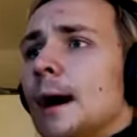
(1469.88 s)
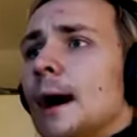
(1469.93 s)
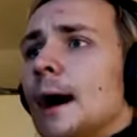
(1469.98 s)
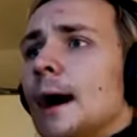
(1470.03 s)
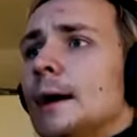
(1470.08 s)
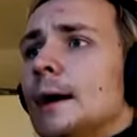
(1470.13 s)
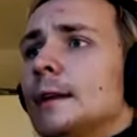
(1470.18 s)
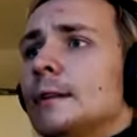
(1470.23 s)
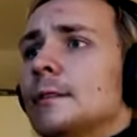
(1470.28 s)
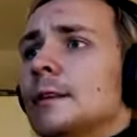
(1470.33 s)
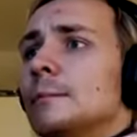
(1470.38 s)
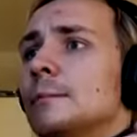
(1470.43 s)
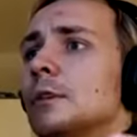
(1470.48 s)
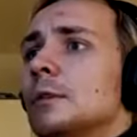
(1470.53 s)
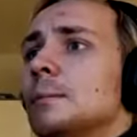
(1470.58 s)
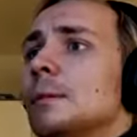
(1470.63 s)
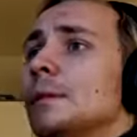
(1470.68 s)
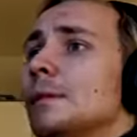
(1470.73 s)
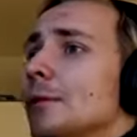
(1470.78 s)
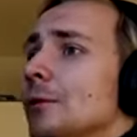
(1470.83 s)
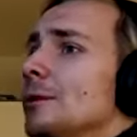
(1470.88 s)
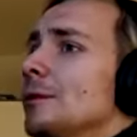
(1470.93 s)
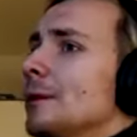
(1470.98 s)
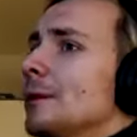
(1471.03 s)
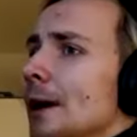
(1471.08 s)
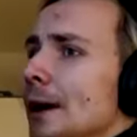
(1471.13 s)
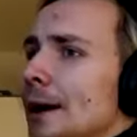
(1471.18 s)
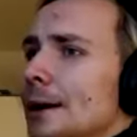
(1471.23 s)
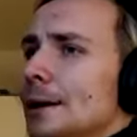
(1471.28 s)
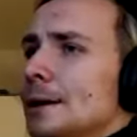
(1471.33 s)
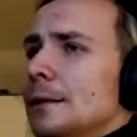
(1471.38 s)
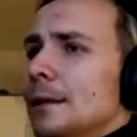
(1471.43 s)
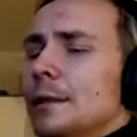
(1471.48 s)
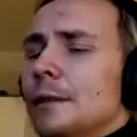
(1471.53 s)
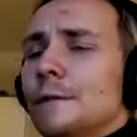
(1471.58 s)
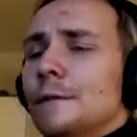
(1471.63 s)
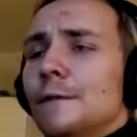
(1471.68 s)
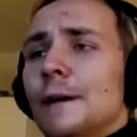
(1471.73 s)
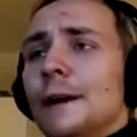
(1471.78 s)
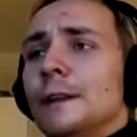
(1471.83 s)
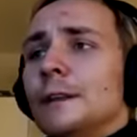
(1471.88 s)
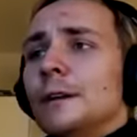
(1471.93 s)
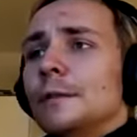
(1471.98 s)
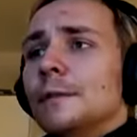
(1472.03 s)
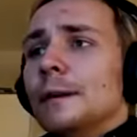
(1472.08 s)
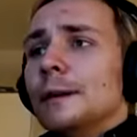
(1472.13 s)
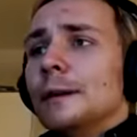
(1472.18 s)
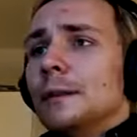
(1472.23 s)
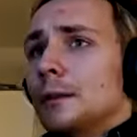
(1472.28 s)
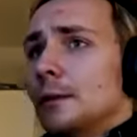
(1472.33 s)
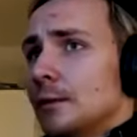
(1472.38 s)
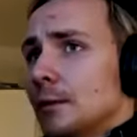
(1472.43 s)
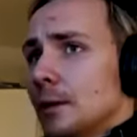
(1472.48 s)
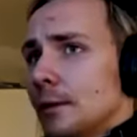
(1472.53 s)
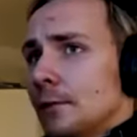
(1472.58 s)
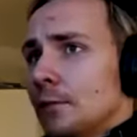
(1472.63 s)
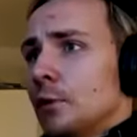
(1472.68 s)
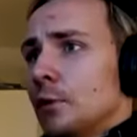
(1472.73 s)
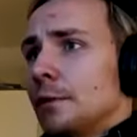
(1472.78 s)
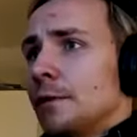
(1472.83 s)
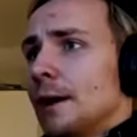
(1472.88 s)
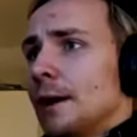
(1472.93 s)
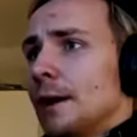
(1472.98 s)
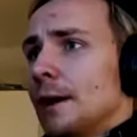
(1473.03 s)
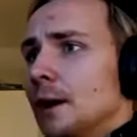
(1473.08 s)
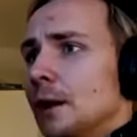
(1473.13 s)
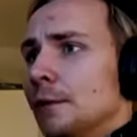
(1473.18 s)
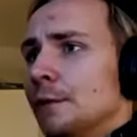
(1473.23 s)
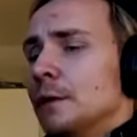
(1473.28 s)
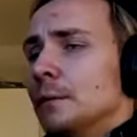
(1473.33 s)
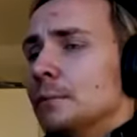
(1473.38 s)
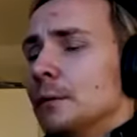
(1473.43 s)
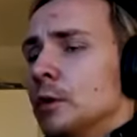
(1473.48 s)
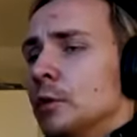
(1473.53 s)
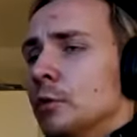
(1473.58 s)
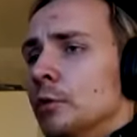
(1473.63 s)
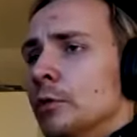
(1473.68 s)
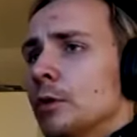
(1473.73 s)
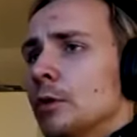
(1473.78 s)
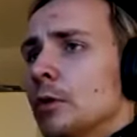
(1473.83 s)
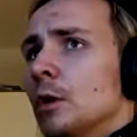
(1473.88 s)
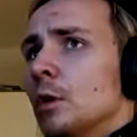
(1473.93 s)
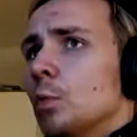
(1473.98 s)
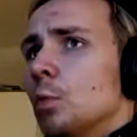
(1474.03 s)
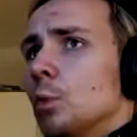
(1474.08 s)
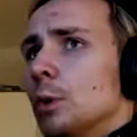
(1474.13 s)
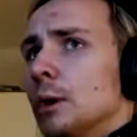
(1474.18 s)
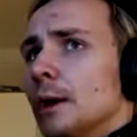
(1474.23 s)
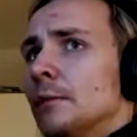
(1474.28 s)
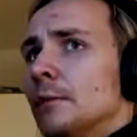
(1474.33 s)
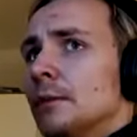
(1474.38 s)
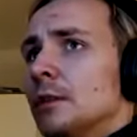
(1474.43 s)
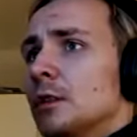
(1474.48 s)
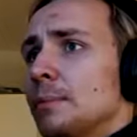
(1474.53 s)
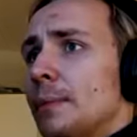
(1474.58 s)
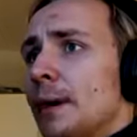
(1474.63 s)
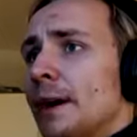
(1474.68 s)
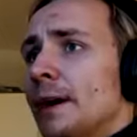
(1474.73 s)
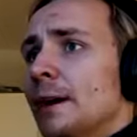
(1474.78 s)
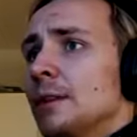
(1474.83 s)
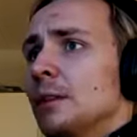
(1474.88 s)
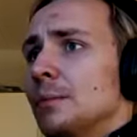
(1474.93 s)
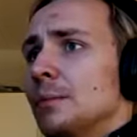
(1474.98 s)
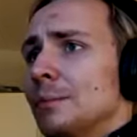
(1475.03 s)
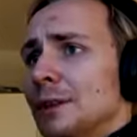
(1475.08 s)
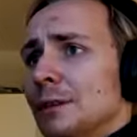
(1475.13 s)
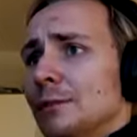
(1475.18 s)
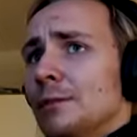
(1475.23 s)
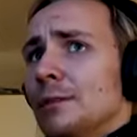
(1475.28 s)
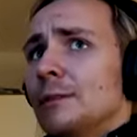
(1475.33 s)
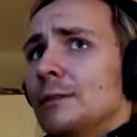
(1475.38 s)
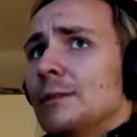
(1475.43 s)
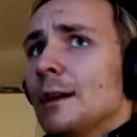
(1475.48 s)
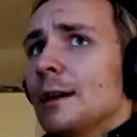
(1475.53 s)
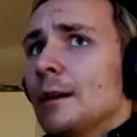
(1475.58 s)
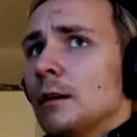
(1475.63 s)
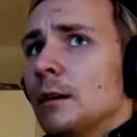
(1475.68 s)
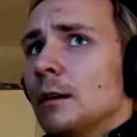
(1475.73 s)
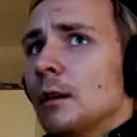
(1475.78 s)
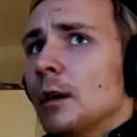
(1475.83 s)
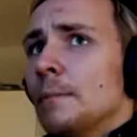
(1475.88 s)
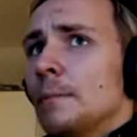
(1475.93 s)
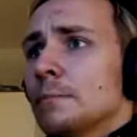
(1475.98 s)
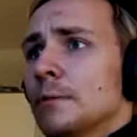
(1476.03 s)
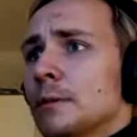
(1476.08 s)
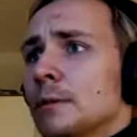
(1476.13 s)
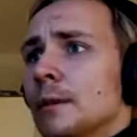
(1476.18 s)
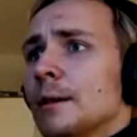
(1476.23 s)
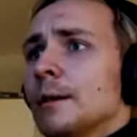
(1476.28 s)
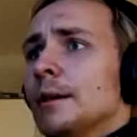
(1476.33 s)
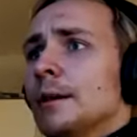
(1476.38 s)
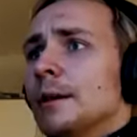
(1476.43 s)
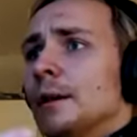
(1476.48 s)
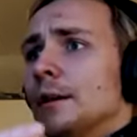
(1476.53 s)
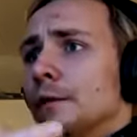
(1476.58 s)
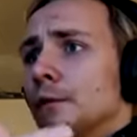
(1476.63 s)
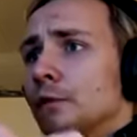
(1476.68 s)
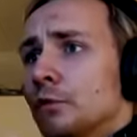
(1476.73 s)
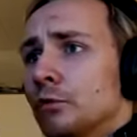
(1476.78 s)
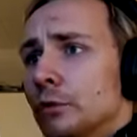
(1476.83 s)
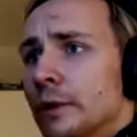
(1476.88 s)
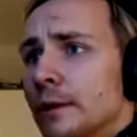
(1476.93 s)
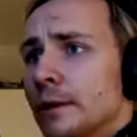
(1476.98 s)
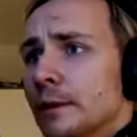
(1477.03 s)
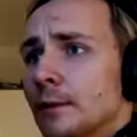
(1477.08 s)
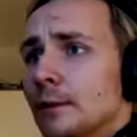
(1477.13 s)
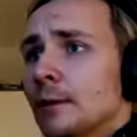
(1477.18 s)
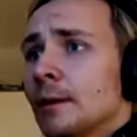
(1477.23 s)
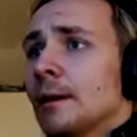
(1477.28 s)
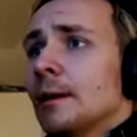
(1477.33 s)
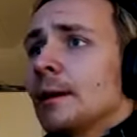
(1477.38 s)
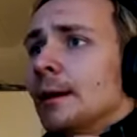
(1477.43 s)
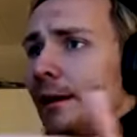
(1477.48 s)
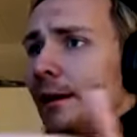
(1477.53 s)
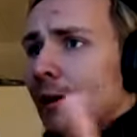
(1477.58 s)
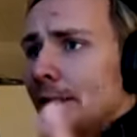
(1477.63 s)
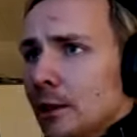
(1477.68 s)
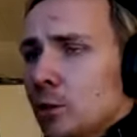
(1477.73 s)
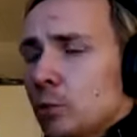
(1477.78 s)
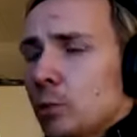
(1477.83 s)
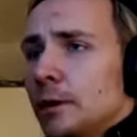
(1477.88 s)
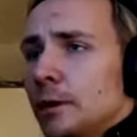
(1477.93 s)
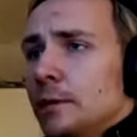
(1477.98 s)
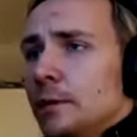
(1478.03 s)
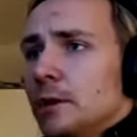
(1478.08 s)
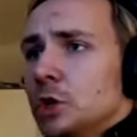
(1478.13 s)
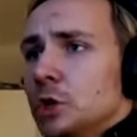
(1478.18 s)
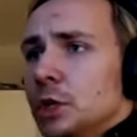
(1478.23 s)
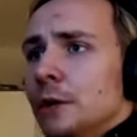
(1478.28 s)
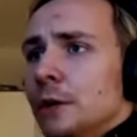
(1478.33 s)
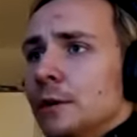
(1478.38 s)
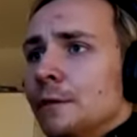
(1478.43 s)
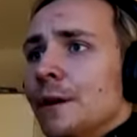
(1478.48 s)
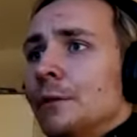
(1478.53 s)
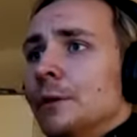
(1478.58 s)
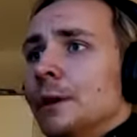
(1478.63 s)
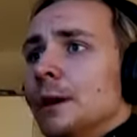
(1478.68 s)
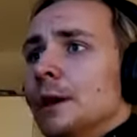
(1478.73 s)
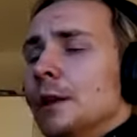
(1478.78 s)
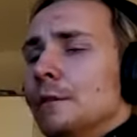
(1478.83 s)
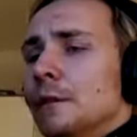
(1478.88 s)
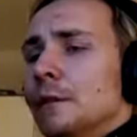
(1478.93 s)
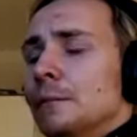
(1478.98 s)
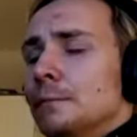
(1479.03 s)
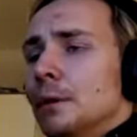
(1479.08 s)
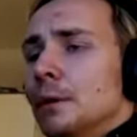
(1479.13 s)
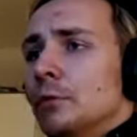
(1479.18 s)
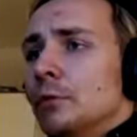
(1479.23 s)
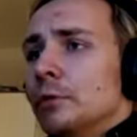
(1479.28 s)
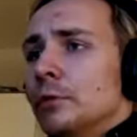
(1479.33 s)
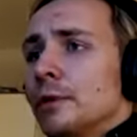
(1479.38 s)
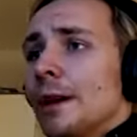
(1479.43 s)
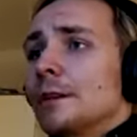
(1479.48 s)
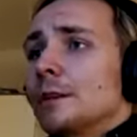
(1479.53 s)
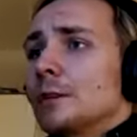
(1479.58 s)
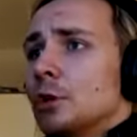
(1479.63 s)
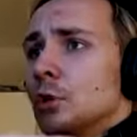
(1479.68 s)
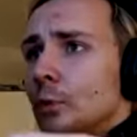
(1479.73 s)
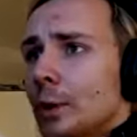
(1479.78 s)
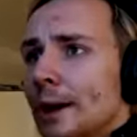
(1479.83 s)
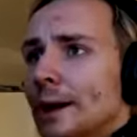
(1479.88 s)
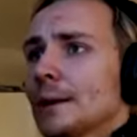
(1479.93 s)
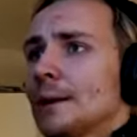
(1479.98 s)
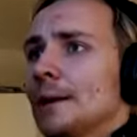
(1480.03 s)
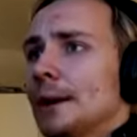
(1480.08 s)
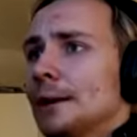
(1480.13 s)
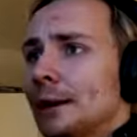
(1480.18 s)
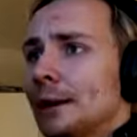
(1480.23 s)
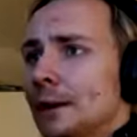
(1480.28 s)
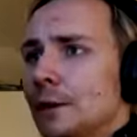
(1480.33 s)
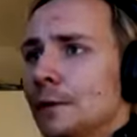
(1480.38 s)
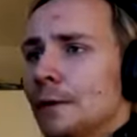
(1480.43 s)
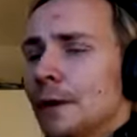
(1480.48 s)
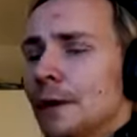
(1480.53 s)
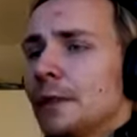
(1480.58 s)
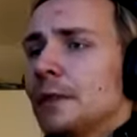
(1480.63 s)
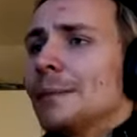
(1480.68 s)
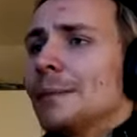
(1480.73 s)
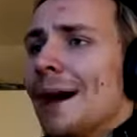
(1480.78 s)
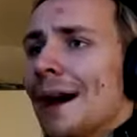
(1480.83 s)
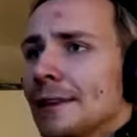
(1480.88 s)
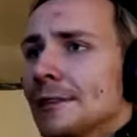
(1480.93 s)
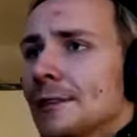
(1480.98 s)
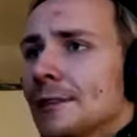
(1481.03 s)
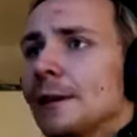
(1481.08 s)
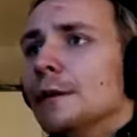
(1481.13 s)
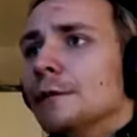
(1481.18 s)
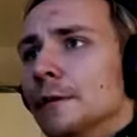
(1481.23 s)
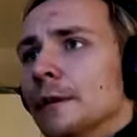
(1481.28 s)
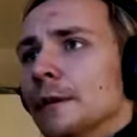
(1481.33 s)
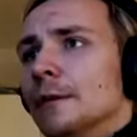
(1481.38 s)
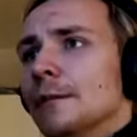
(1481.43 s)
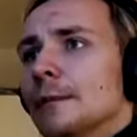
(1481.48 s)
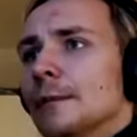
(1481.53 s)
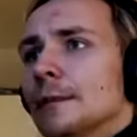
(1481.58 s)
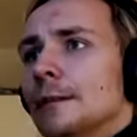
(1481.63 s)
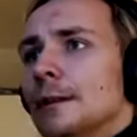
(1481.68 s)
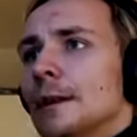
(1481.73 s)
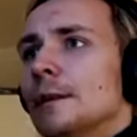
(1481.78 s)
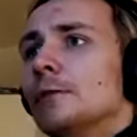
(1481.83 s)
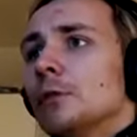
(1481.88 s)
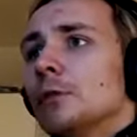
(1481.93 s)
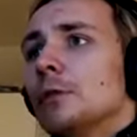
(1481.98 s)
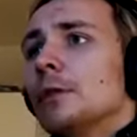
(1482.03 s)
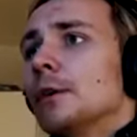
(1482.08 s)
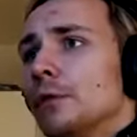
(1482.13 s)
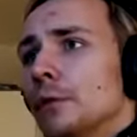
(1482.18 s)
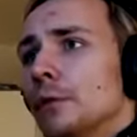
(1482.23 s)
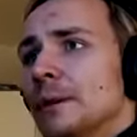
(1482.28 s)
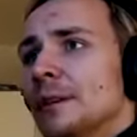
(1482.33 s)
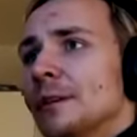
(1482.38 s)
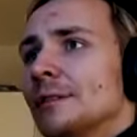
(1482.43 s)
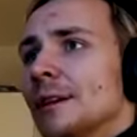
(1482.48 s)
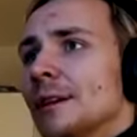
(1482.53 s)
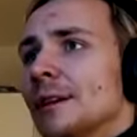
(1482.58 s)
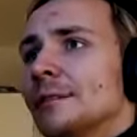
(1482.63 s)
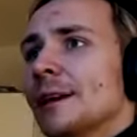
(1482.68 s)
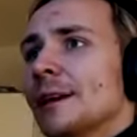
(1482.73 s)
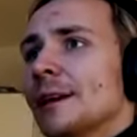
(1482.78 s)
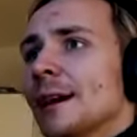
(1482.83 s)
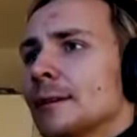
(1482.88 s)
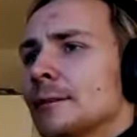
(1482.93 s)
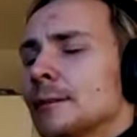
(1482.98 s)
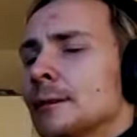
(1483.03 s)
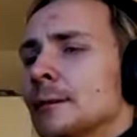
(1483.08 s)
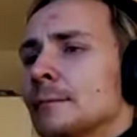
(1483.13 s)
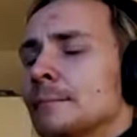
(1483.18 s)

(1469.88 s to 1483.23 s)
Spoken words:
It seems to me very unlikely that the discovery of elephant bones would have inspired the myth of the Cyclops if Greeks elsewhere in the Aegean found elephant bones and correctly identified them as elephants, even though they're from an extinct taxa.